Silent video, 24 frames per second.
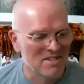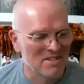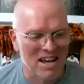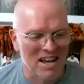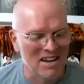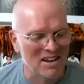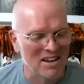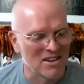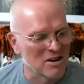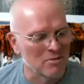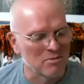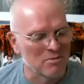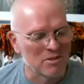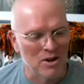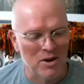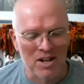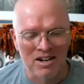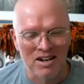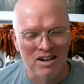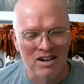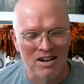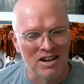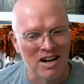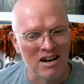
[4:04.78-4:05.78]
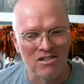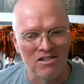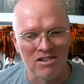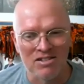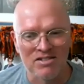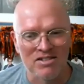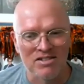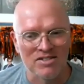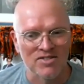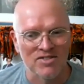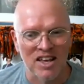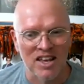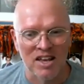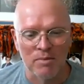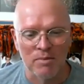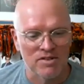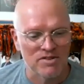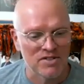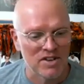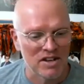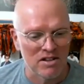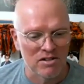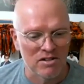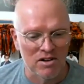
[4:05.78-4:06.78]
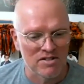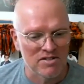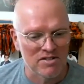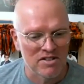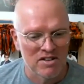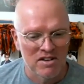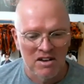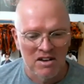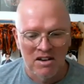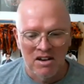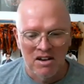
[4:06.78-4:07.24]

AEW, he did not look the same as he looked